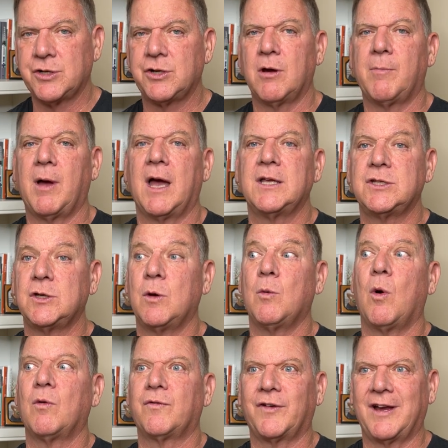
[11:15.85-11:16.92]
in your mind so you
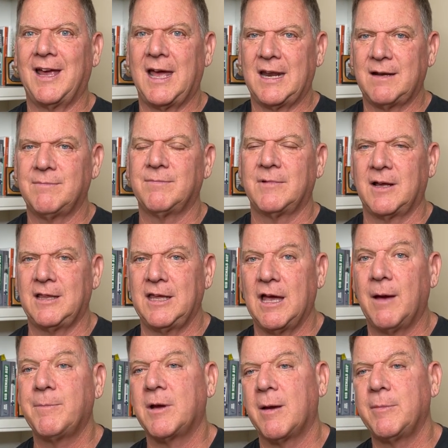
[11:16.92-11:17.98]
won't forget it in the
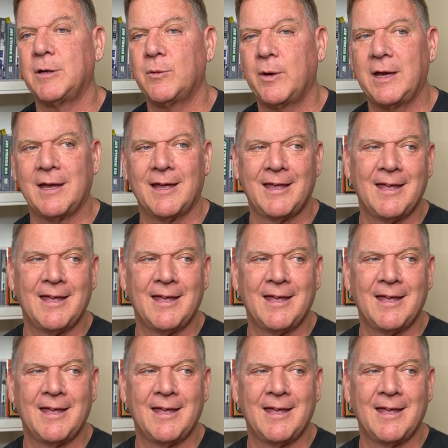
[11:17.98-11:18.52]
upcoming week.